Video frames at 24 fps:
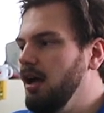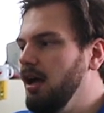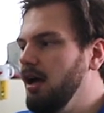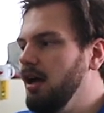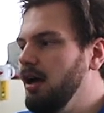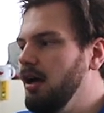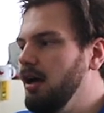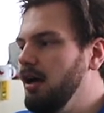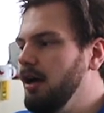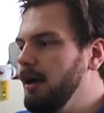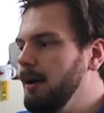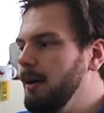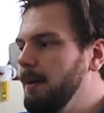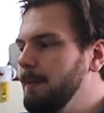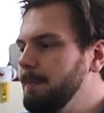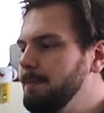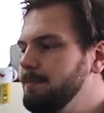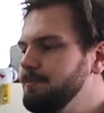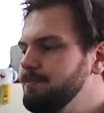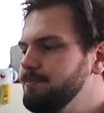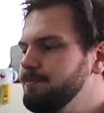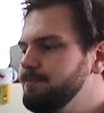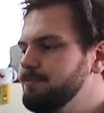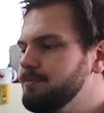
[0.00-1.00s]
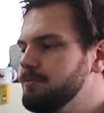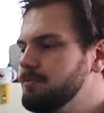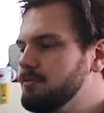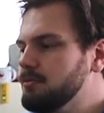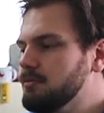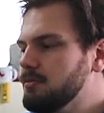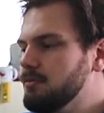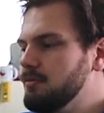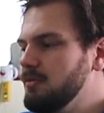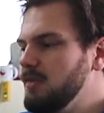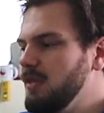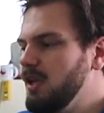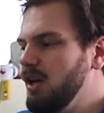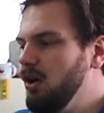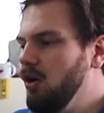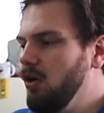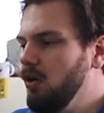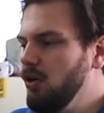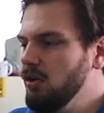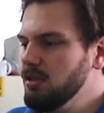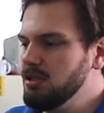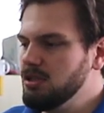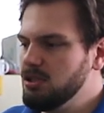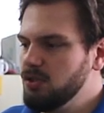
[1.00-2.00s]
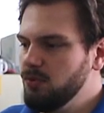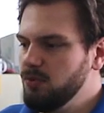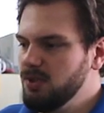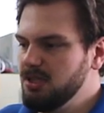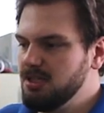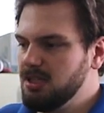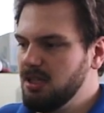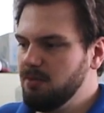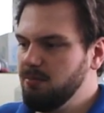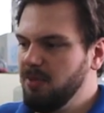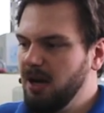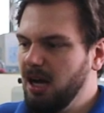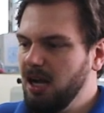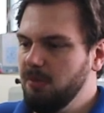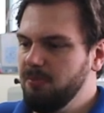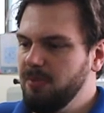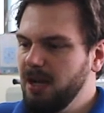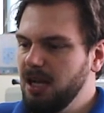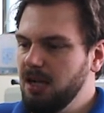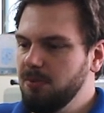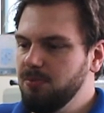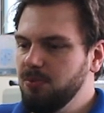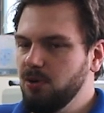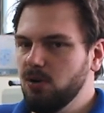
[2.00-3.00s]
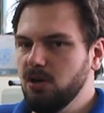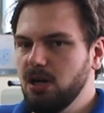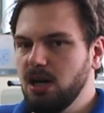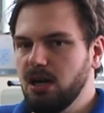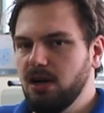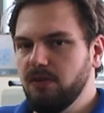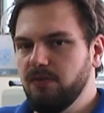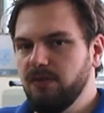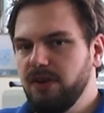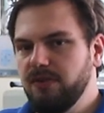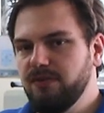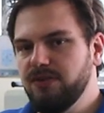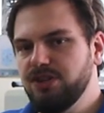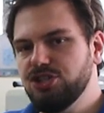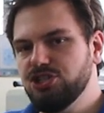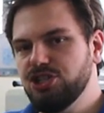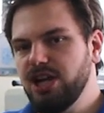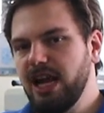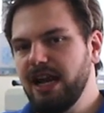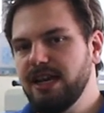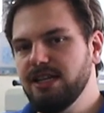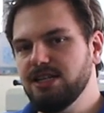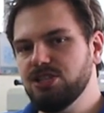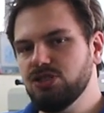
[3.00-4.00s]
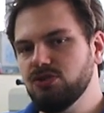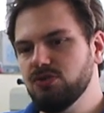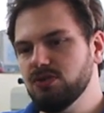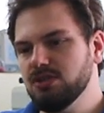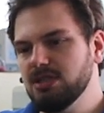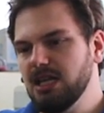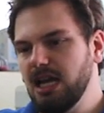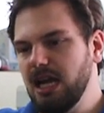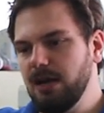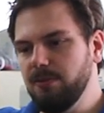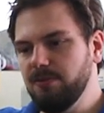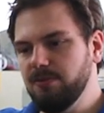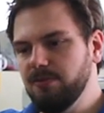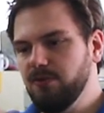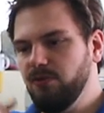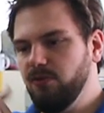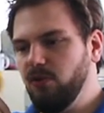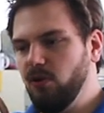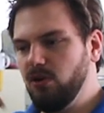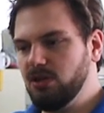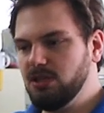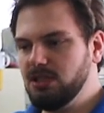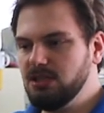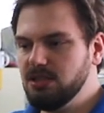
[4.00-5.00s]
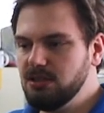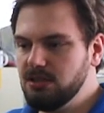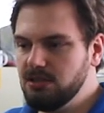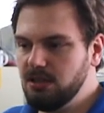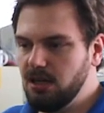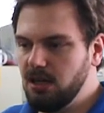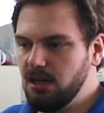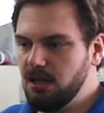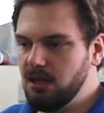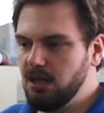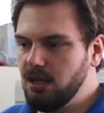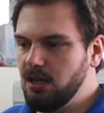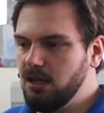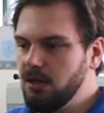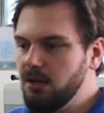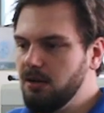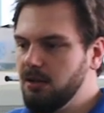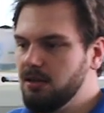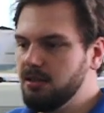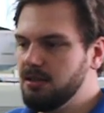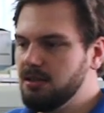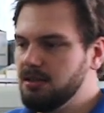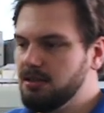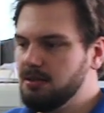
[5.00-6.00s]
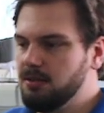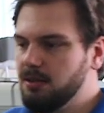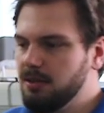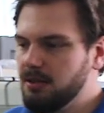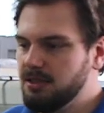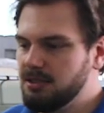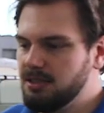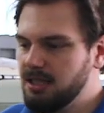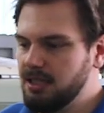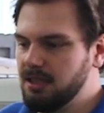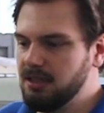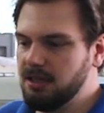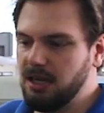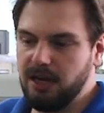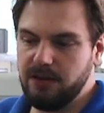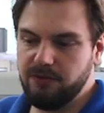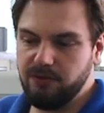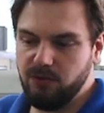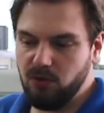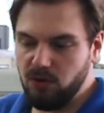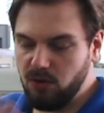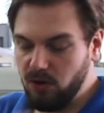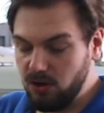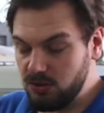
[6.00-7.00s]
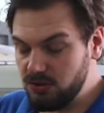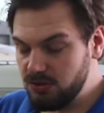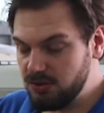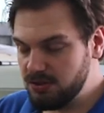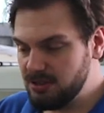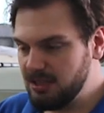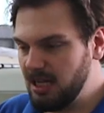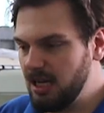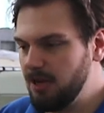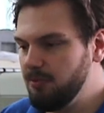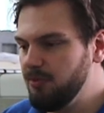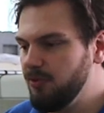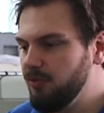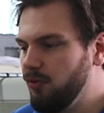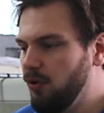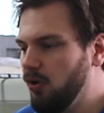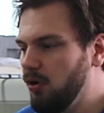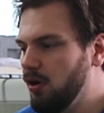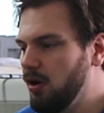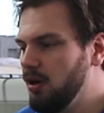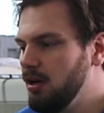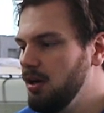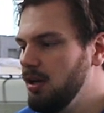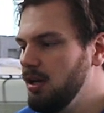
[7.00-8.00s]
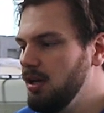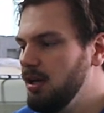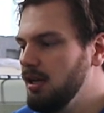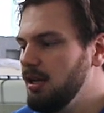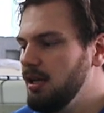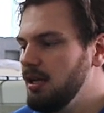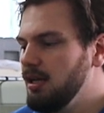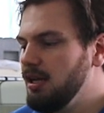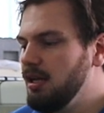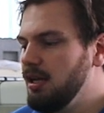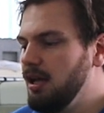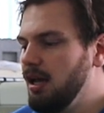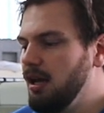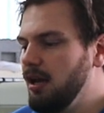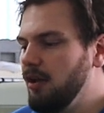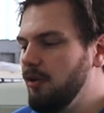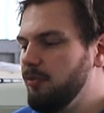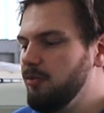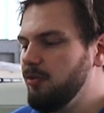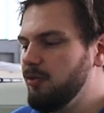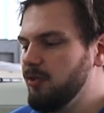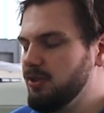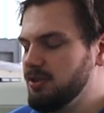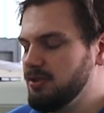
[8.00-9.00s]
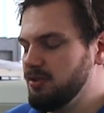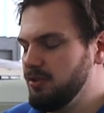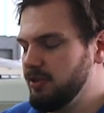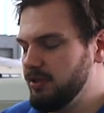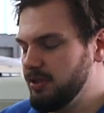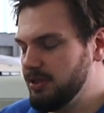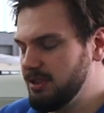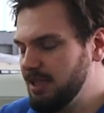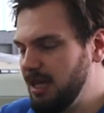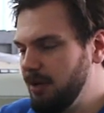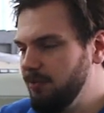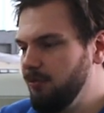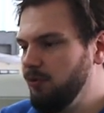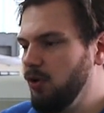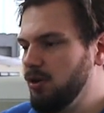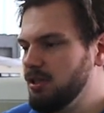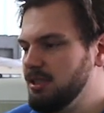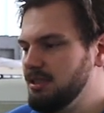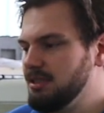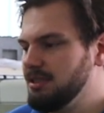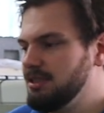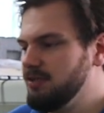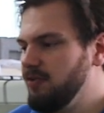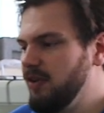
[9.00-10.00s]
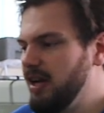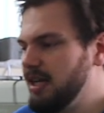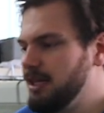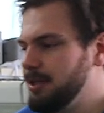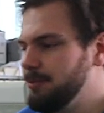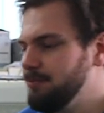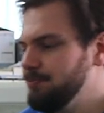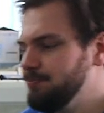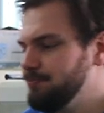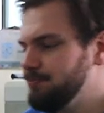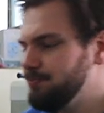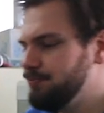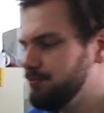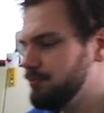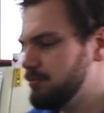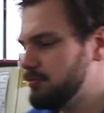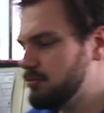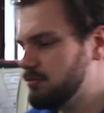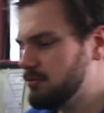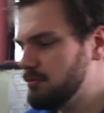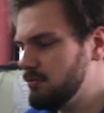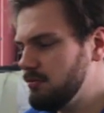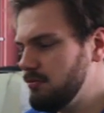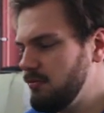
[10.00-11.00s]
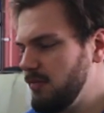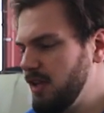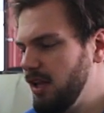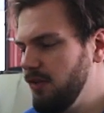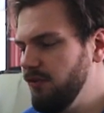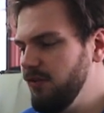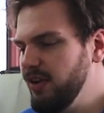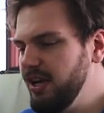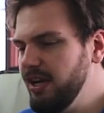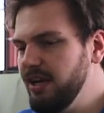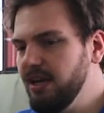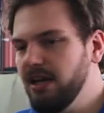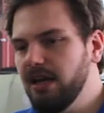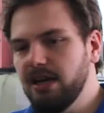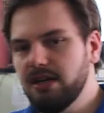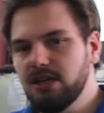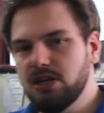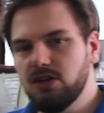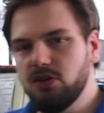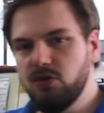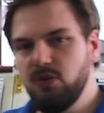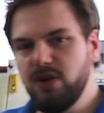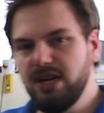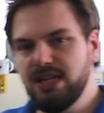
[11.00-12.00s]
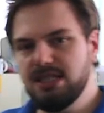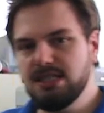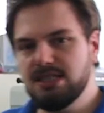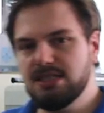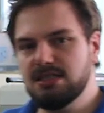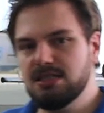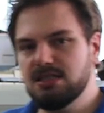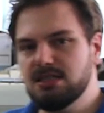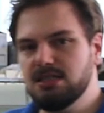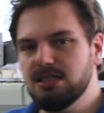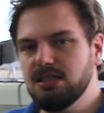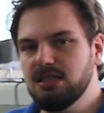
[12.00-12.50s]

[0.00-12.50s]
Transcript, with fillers: Um, also with a belt puller, when we changed to the M14 uh, thing I forgot to say before, uh, the M14 thread, we increased